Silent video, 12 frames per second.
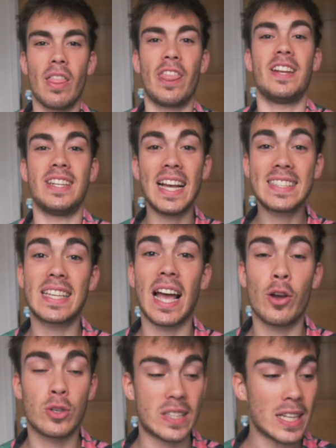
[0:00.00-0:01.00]
The next guy
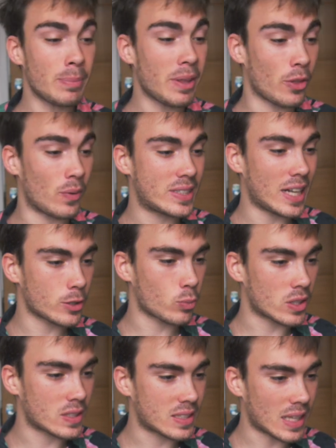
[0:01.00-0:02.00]
who sent me the result
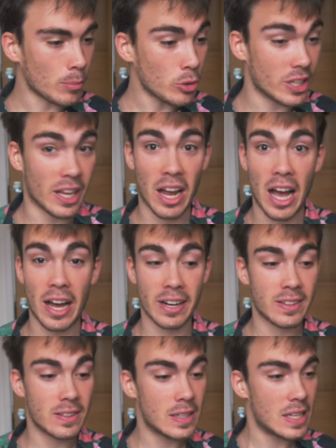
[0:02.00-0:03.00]
was Samuderaart.